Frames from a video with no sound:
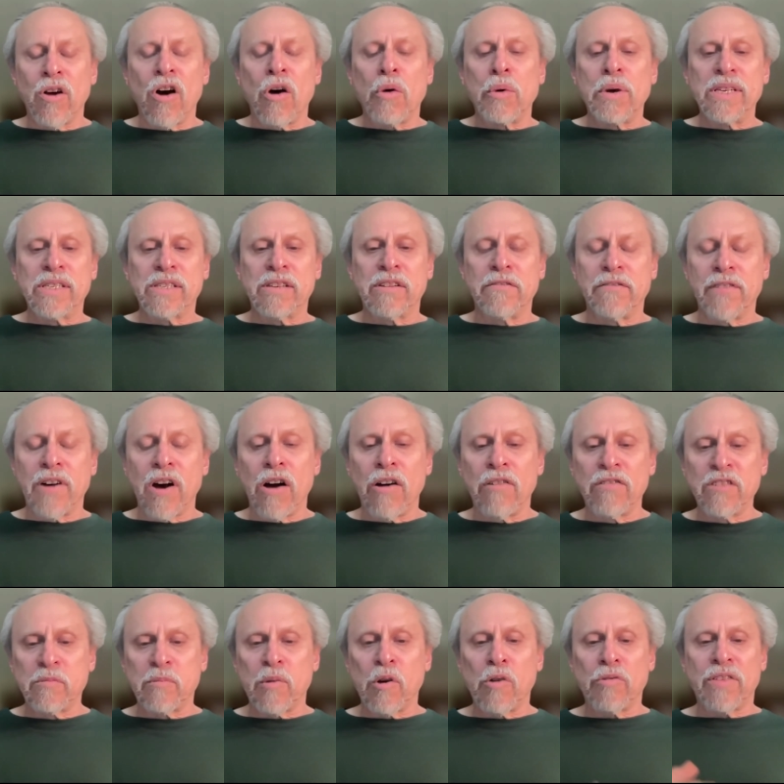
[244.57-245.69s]
always
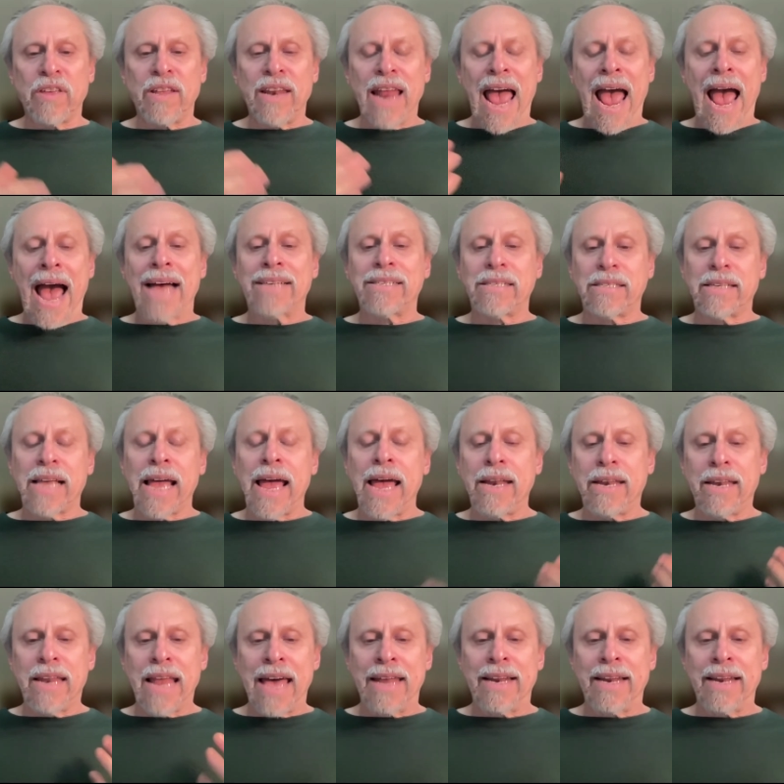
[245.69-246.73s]
involves both an asset